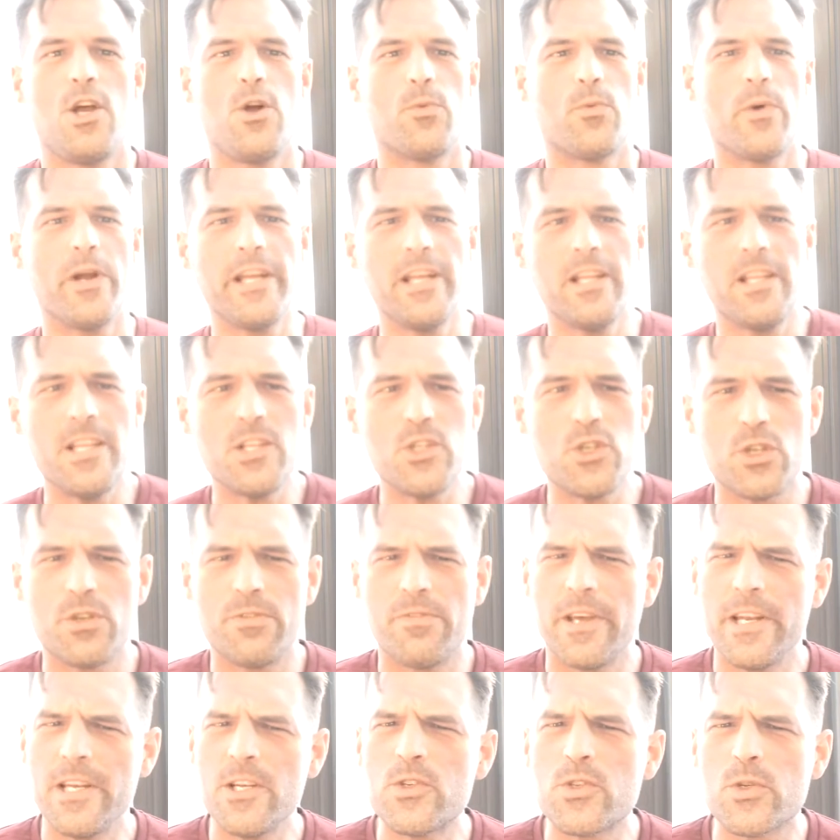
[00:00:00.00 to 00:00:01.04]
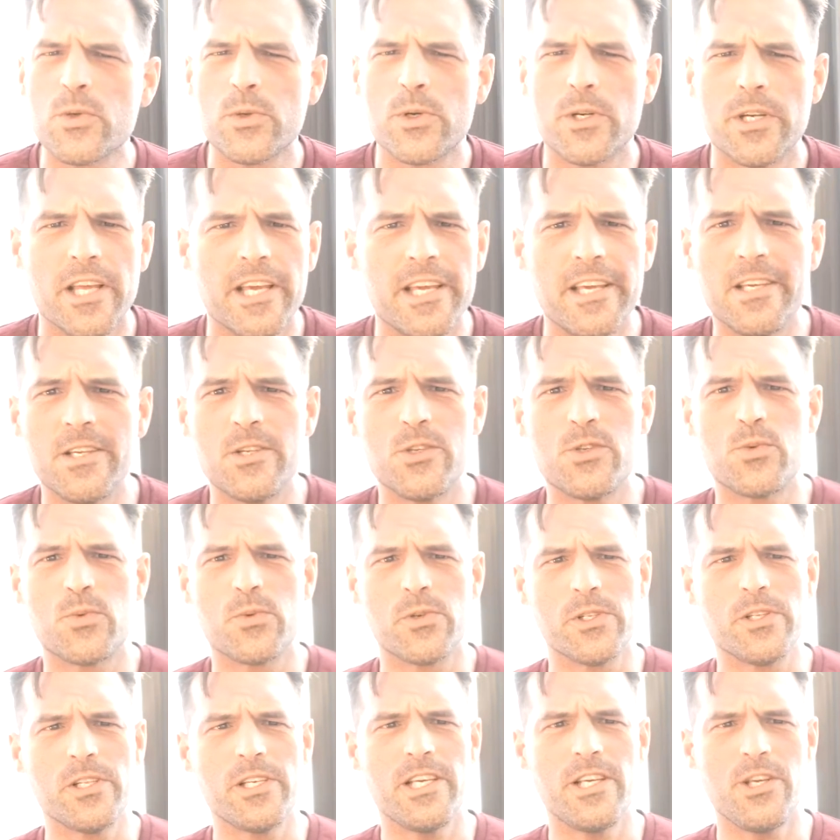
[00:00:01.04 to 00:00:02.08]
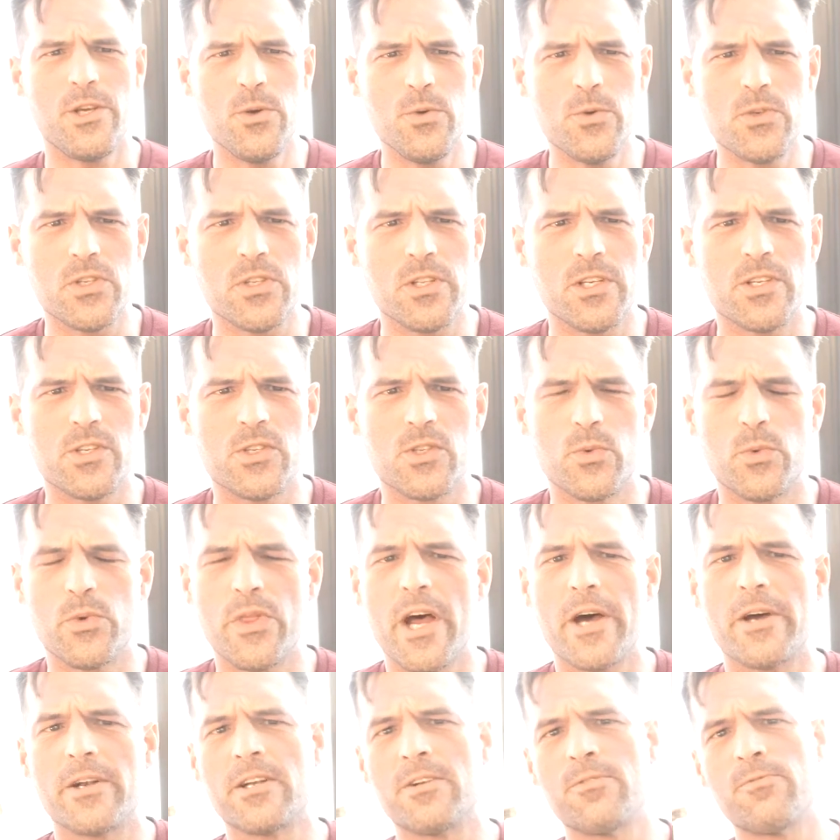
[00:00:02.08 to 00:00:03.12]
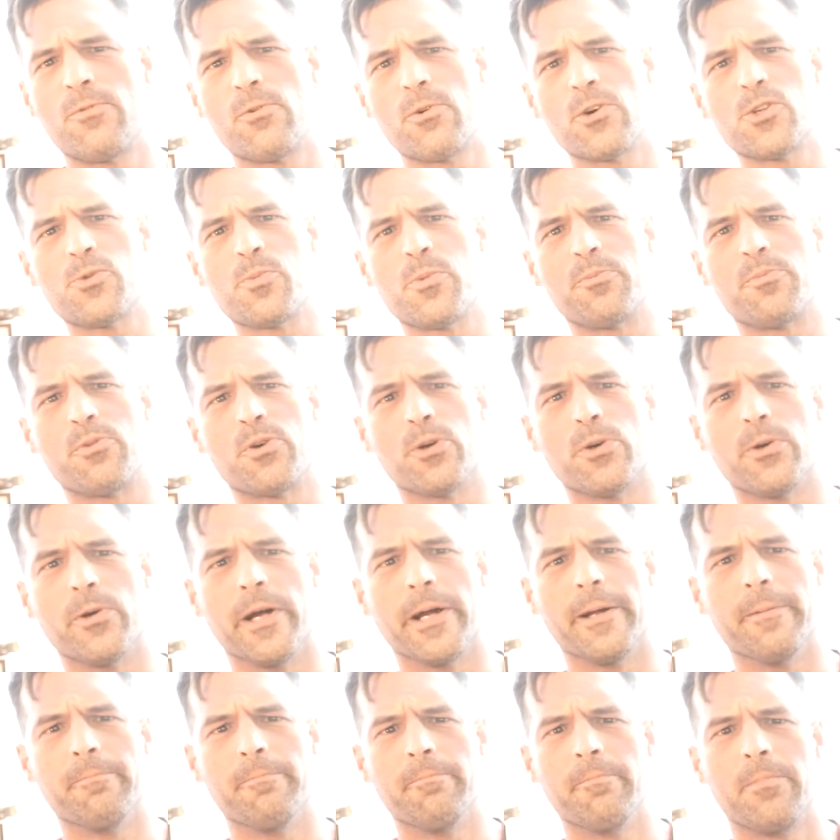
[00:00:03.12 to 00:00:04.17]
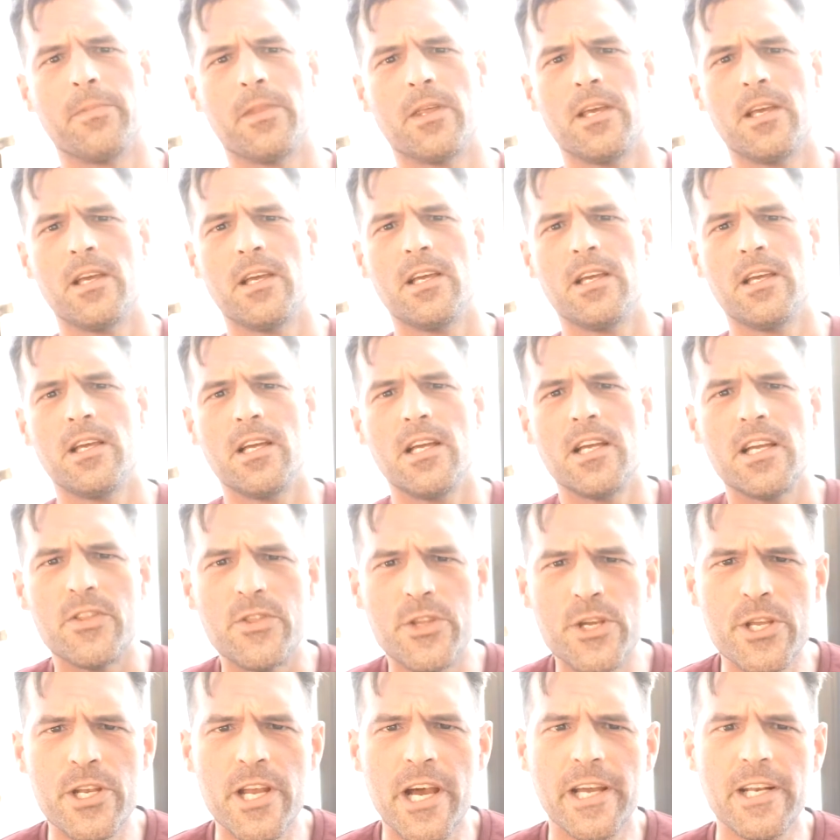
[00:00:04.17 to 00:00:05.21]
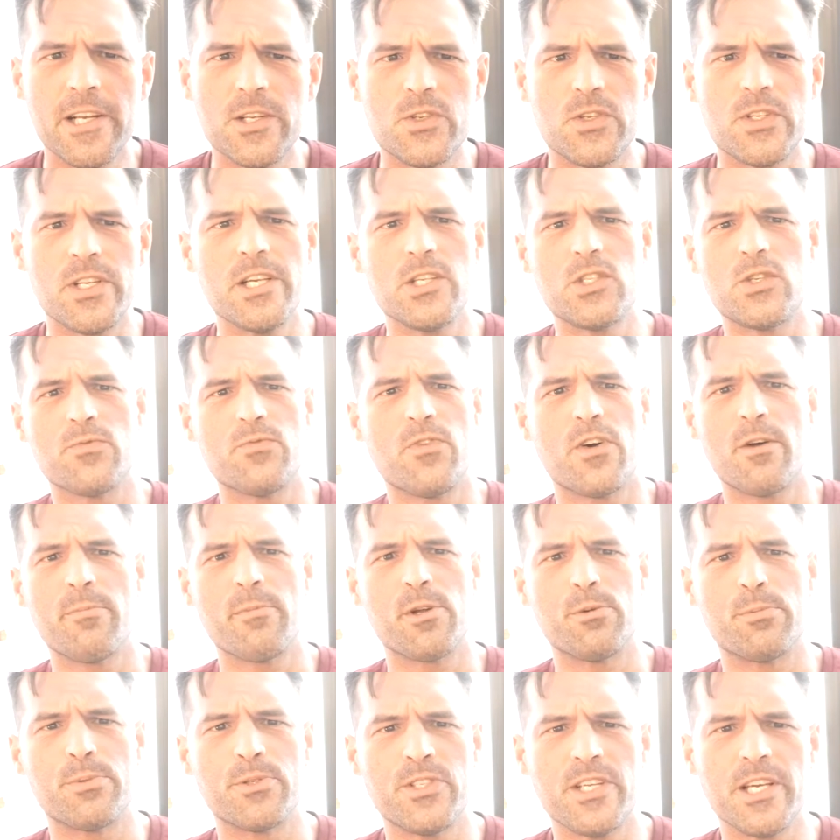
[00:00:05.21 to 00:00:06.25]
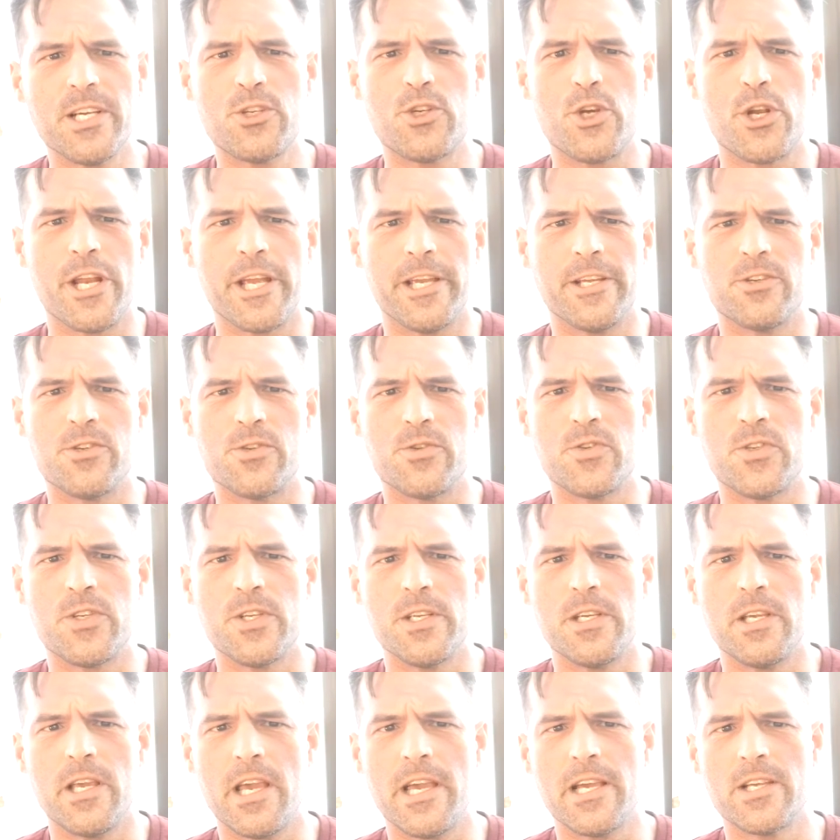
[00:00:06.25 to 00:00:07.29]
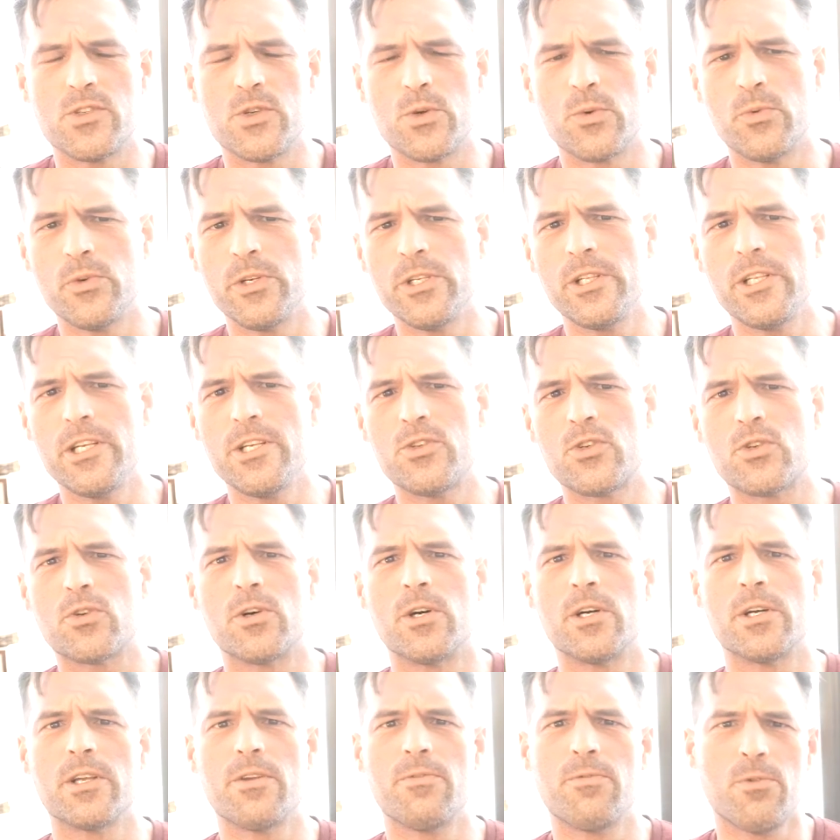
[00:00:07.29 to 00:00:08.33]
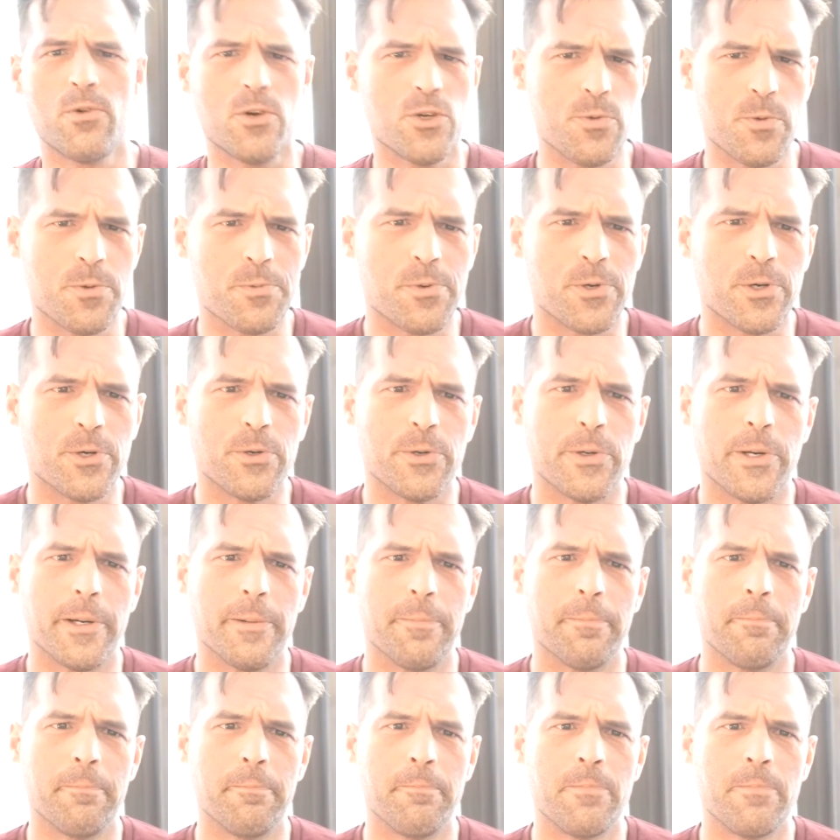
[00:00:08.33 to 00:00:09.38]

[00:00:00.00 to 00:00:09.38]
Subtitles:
Regulation of any sort is really useless without an enforcement program. The United States Environmental Protection Agency has a really strong enforcement program.